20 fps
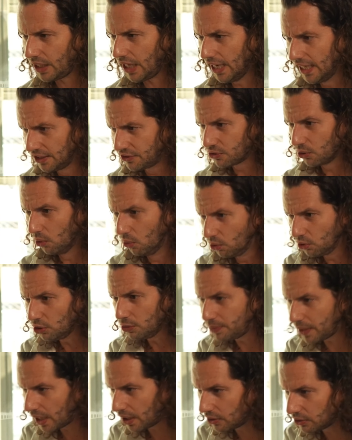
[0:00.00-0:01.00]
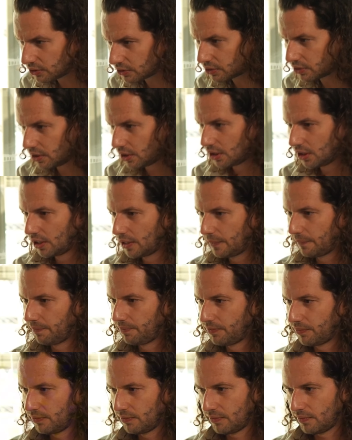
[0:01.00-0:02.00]
It's all about
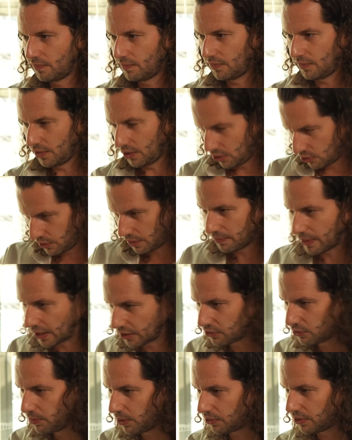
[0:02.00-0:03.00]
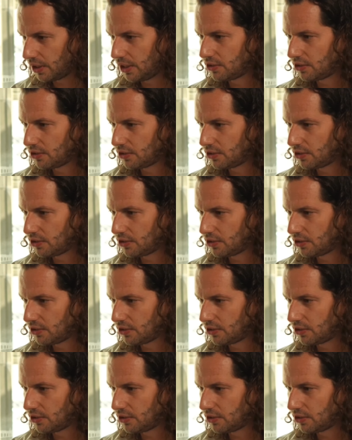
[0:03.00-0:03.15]
going back to board.